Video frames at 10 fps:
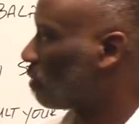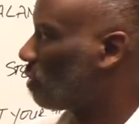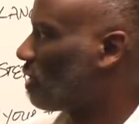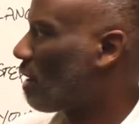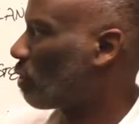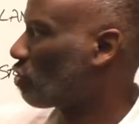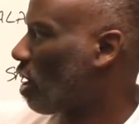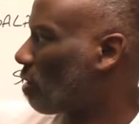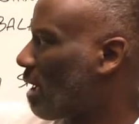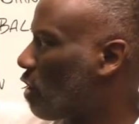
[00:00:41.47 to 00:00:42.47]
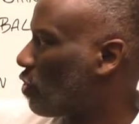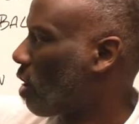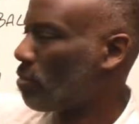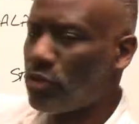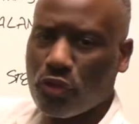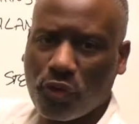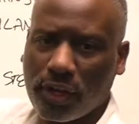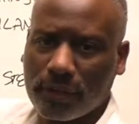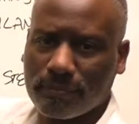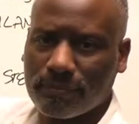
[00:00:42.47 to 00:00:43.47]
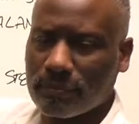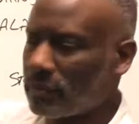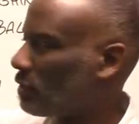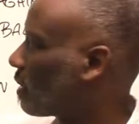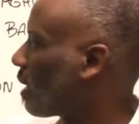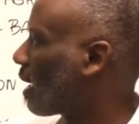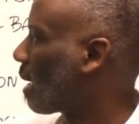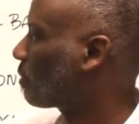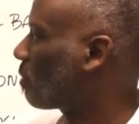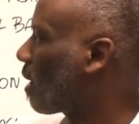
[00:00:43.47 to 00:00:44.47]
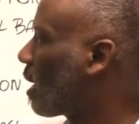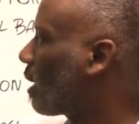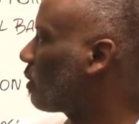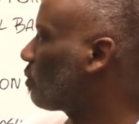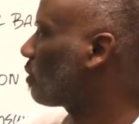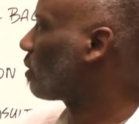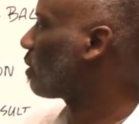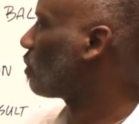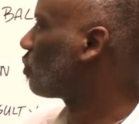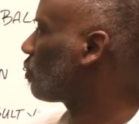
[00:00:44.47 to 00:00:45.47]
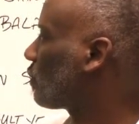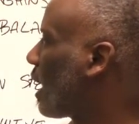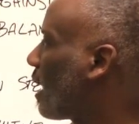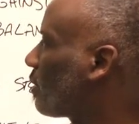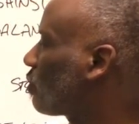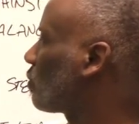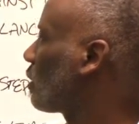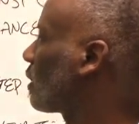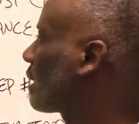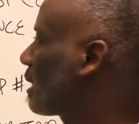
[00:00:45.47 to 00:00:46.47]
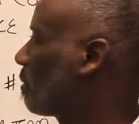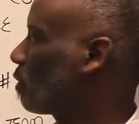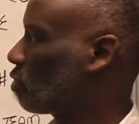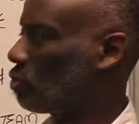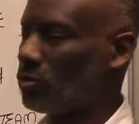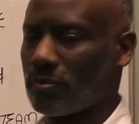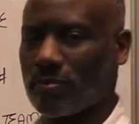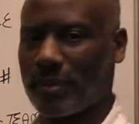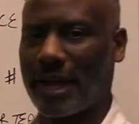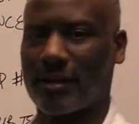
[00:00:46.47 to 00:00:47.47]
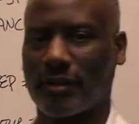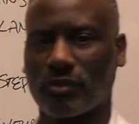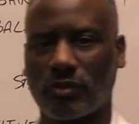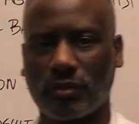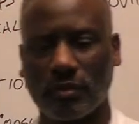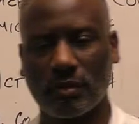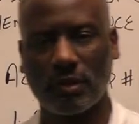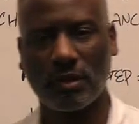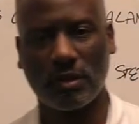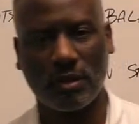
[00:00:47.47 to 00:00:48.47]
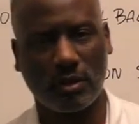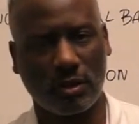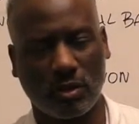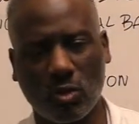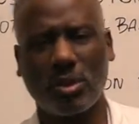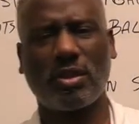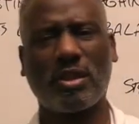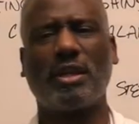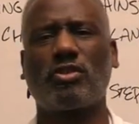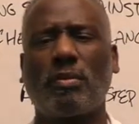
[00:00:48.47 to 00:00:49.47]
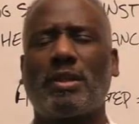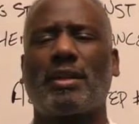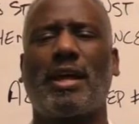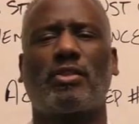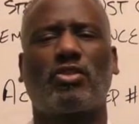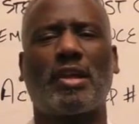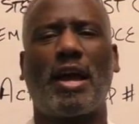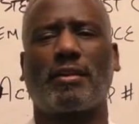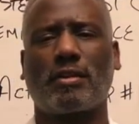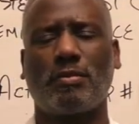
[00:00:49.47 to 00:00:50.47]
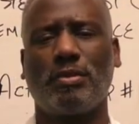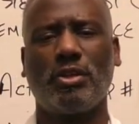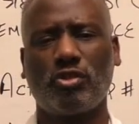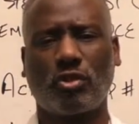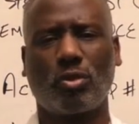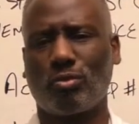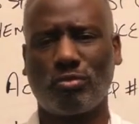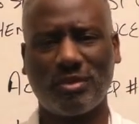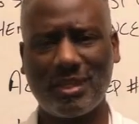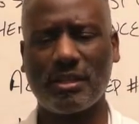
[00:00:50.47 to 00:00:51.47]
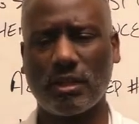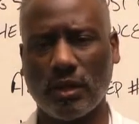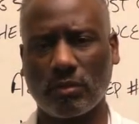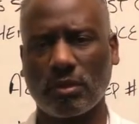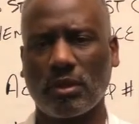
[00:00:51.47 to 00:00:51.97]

Today we're talking about number 3, optimize SNOT's chemical balance. Who would think something like SNOT could be so detailed?